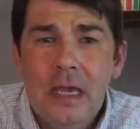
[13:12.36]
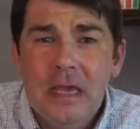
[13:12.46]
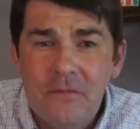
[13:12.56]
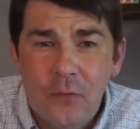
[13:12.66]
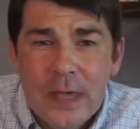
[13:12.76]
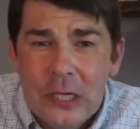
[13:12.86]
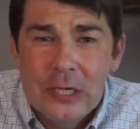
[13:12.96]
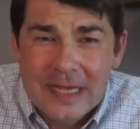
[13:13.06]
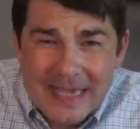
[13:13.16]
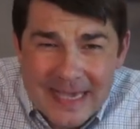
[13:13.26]
if we
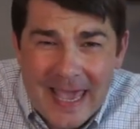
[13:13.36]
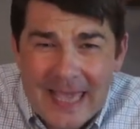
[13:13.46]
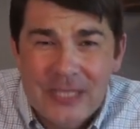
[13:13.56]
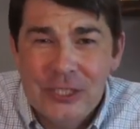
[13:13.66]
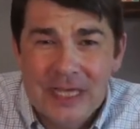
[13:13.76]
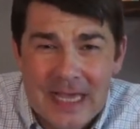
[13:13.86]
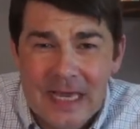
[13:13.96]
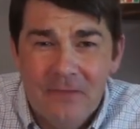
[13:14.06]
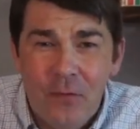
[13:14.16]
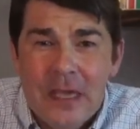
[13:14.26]
could engage
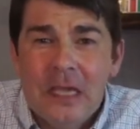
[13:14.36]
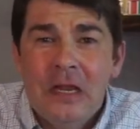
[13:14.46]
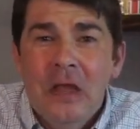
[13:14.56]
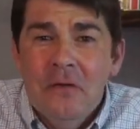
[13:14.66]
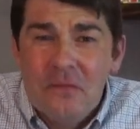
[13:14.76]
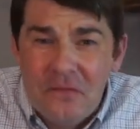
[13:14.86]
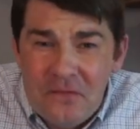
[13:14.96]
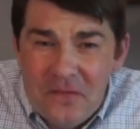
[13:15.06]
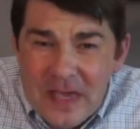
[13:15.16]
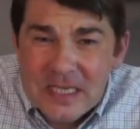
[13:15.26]
in, if we could
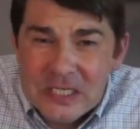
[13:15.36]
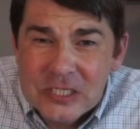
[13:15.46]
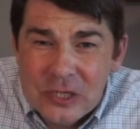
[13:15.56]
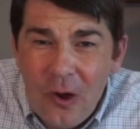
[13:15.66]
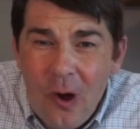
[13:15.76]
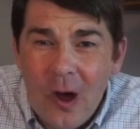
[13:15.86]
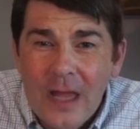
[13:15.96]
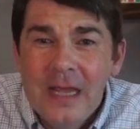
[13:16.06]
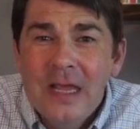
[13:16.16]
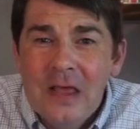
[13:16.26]
feast
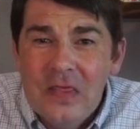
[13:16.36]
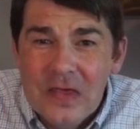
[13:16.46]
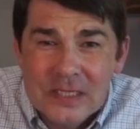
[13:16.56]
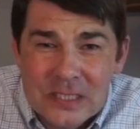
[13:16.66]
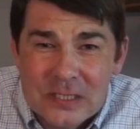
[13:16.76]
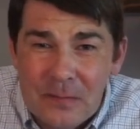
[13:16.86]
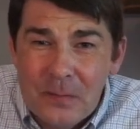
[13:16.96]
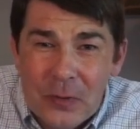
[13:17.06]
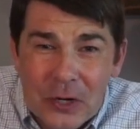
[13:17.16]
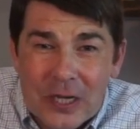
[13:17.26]
on this
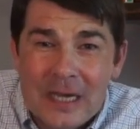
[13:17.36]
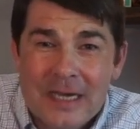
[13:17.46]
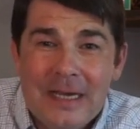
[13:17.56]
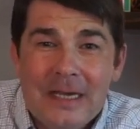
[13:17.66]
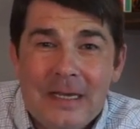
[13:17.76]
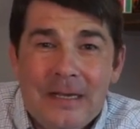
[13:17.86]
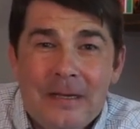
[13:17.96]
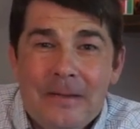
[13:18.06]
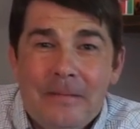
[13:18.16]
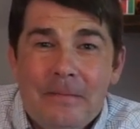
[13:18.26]
book,
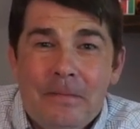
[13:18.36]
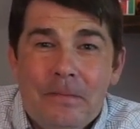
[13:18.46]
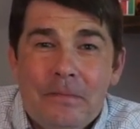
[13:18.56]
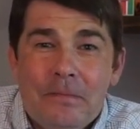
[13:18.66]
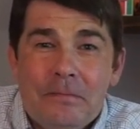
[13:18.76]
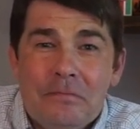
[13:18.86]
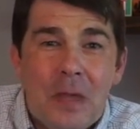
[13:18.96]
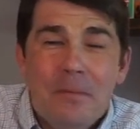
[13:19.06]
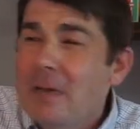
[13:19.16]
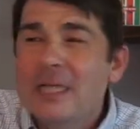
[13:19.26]

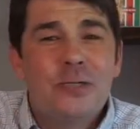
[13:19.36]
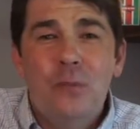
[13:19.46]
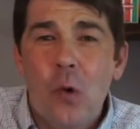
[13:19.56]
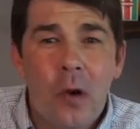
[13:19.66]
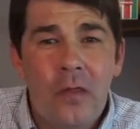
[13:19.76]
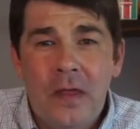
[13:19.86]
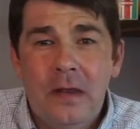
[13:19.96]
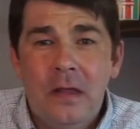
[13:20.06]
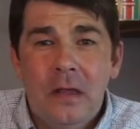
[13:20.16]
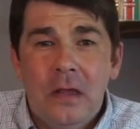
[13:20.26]
much more
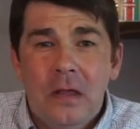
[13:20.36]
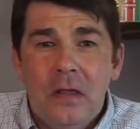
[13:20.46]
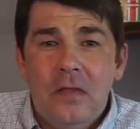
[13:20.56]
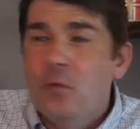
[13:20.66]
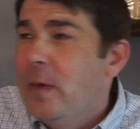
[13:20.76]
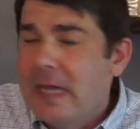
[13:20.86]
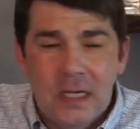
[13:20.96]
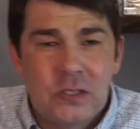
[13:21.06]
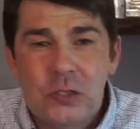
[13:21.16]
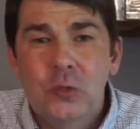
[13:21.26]
than we
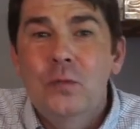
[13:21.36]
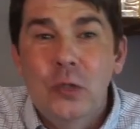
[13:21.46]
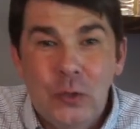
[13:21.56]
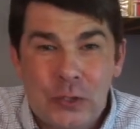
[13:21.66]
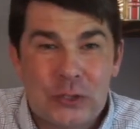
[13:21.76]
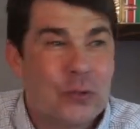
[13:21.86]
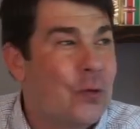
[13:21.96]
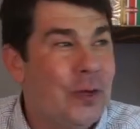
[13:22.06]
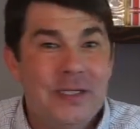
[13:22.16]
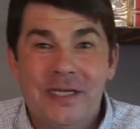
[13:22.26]
consume news
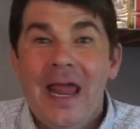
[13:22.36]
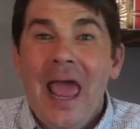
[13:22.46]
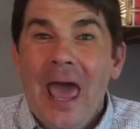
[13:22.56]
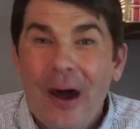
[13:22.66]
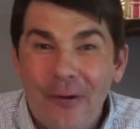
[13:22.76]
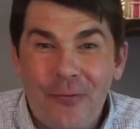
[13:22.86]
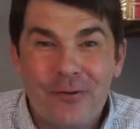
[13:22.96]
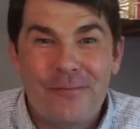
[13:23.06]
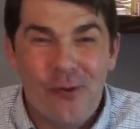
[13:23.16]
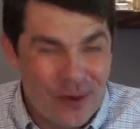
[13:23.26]
stories and health
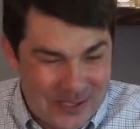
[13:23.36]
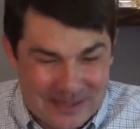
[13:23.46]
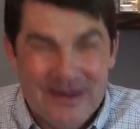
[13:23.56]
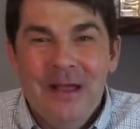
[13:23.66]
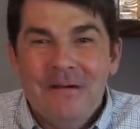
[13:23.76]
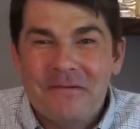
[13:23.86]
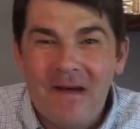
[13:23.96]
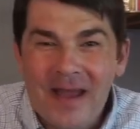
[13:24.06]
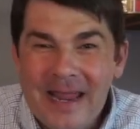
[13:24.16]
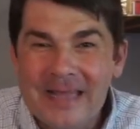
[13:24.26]
reports and
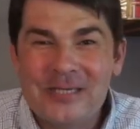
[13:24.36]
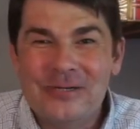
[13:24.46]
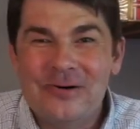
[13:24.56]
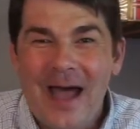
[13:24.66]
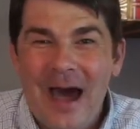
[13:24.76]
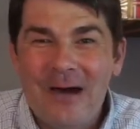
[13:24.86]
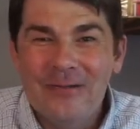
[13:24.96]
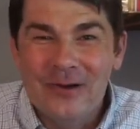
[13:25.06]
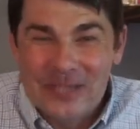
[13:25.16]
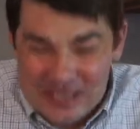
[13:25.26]
financial
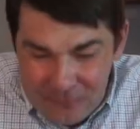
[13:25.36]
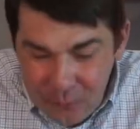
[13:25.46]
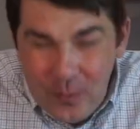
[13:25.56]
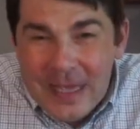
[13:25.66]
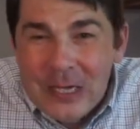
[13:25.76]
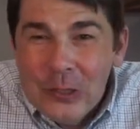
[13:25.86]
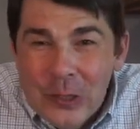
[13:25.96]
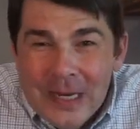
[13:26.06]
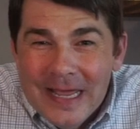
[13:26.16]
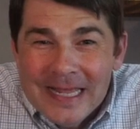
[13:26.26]
outlooks, if we
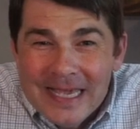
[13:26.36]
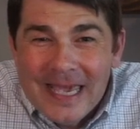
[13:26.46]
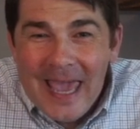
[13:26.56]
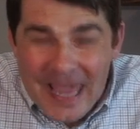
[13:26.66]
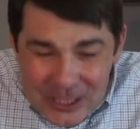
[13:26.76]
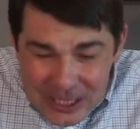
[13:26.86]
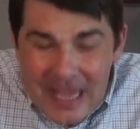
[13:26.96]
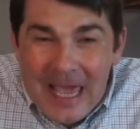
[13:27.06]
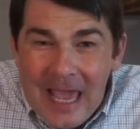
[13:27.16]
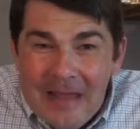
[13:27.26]
could engage
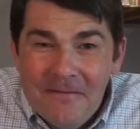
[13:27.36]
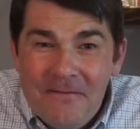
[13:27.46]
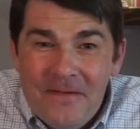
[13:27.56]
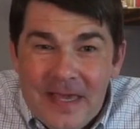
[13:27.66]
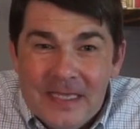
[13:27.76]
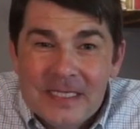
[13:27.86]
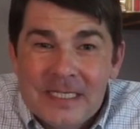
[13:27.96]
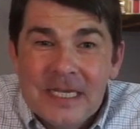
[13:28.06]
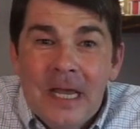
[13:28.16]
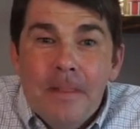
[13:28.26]
and
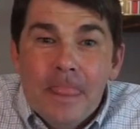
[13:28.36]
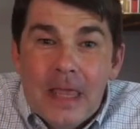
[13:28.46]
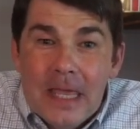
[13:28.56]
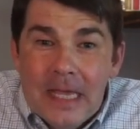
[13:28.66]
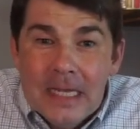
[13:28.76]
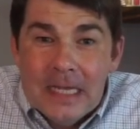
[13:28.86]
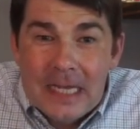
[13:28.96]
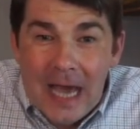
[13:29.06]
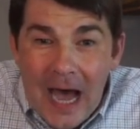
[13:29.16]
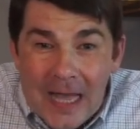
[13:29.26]
feast in
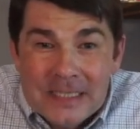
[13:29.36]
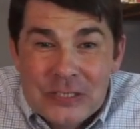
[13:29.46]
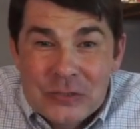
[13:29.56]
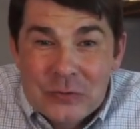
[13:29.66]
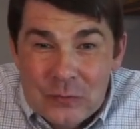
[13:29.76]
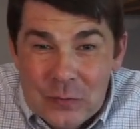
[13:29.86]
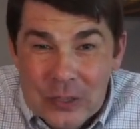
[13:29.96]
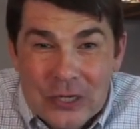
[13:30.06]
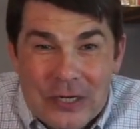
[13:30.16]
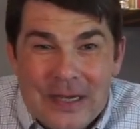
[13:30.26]
God's
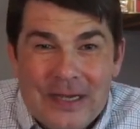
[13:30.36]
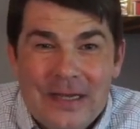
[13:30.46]
word,